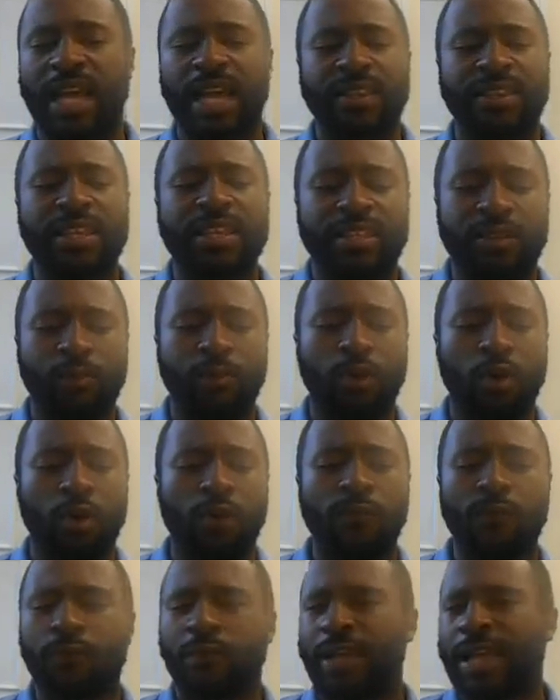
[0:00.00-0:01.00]
I think they were
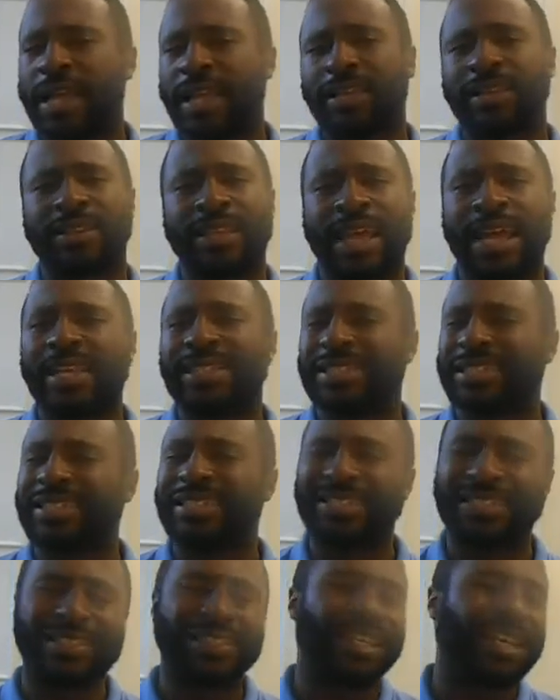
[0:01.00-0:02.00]
0-8 last
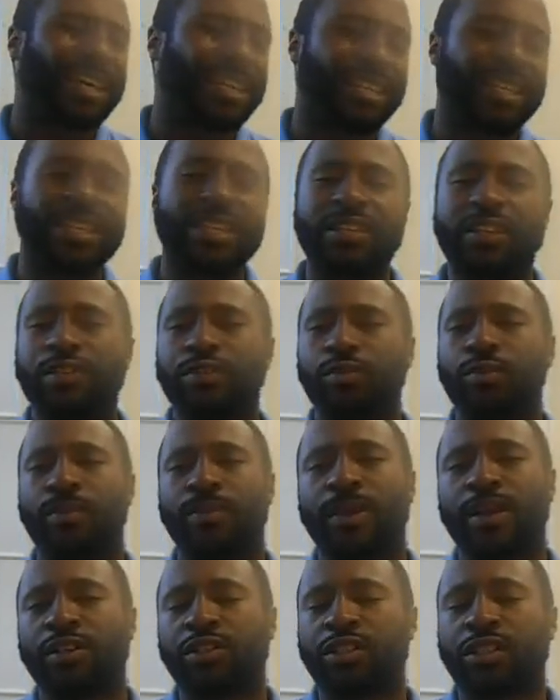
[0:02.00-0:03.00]
season. They need to do a
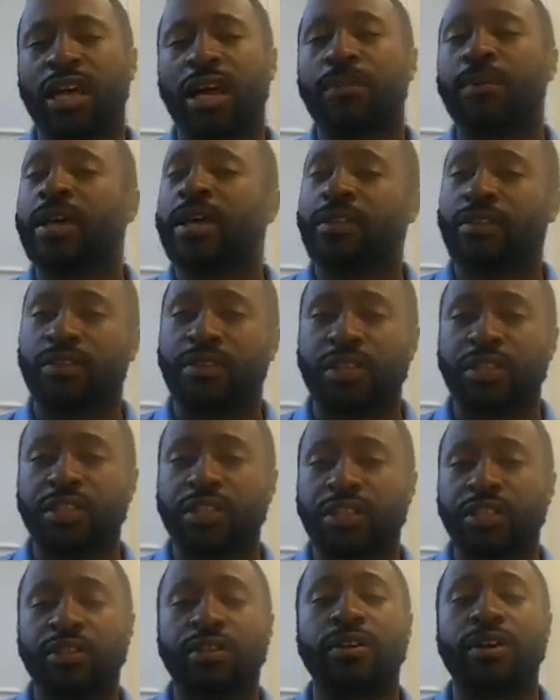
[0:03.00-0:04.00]
better job
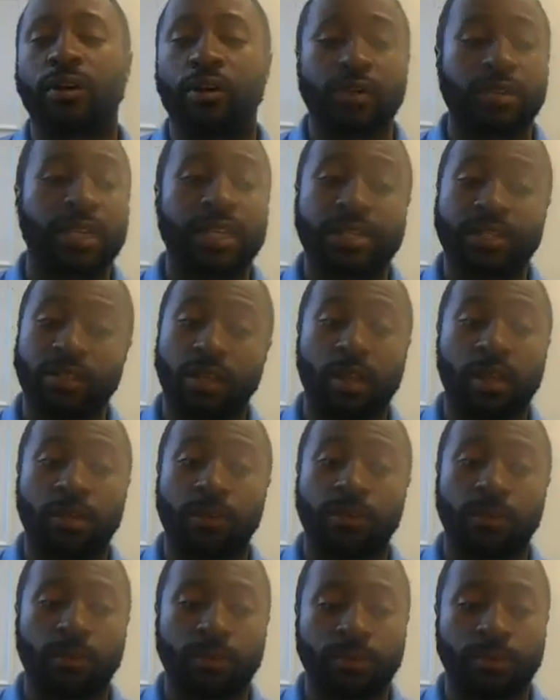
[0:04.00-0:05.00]
this year, unless
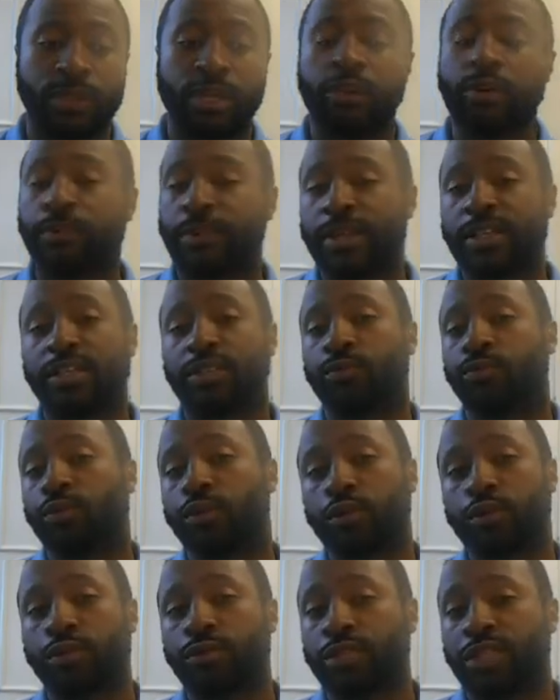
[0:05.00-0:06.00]
Derek Mason
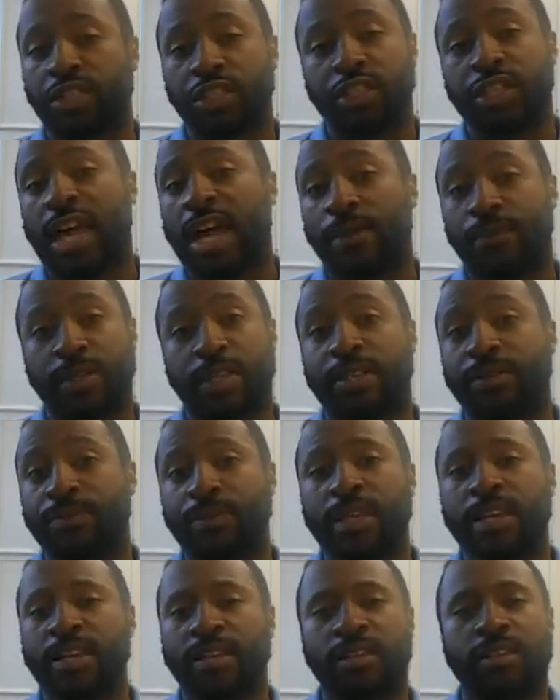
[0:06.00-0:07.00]
will lose his job
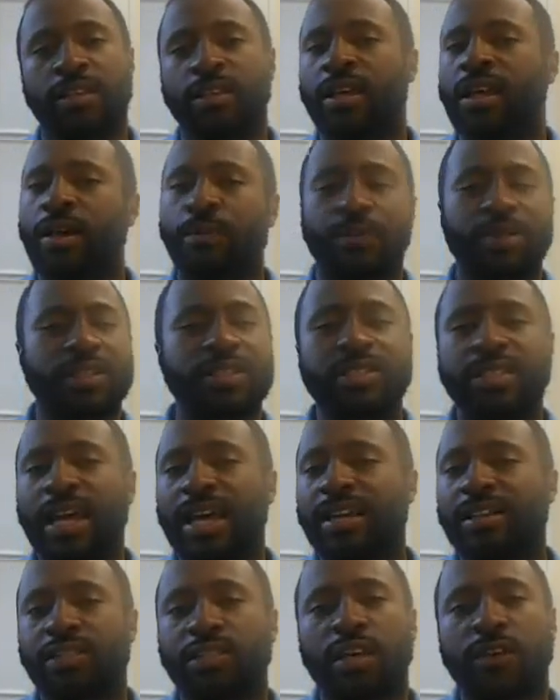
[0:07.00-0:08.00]
immediately. But it's
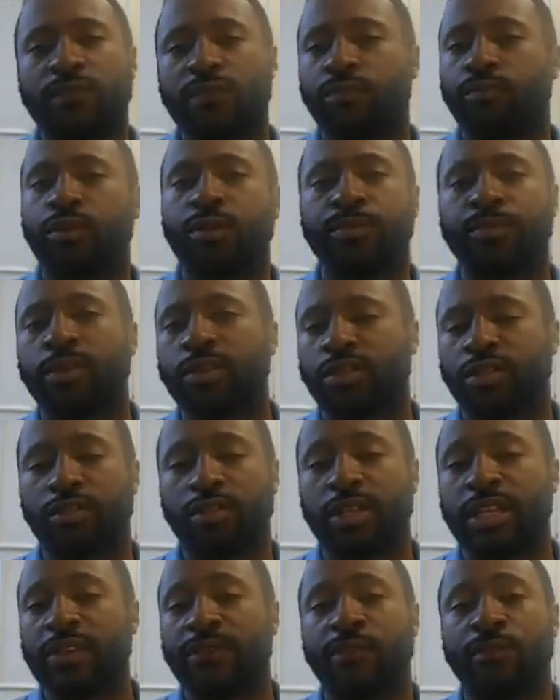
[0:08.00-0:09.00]
kind of tough to rebuild, to
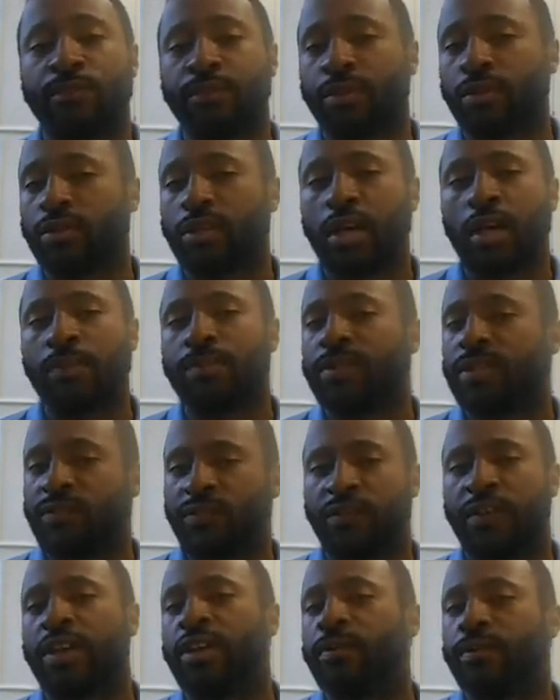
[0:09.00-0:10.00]
even build up
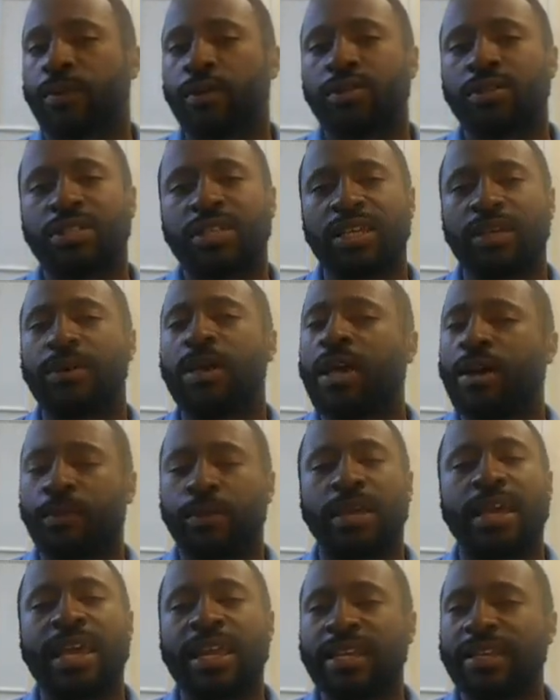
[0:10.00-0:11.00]
this Vanderbilt team,
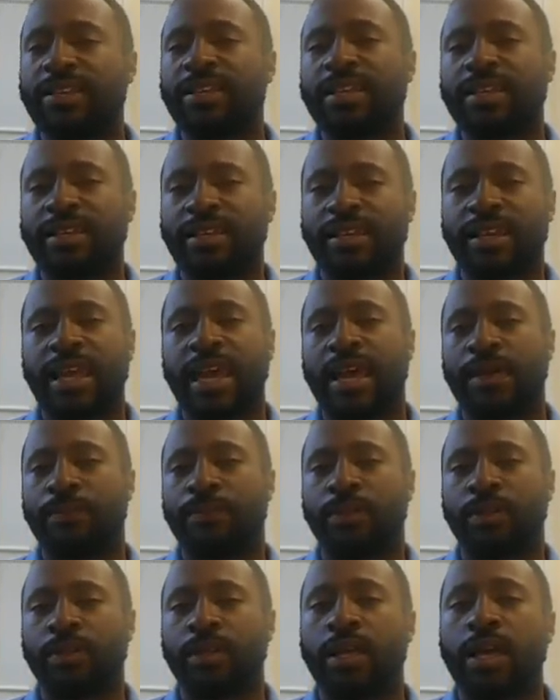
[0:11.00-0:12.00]
but anything can
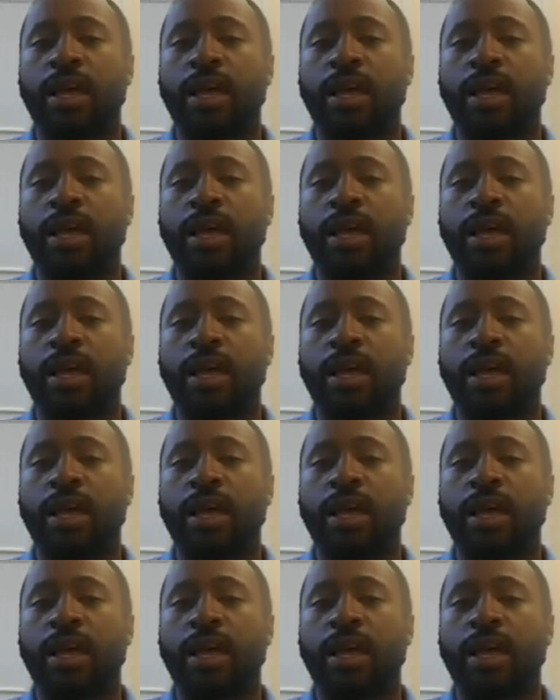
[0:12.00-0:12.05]
happen.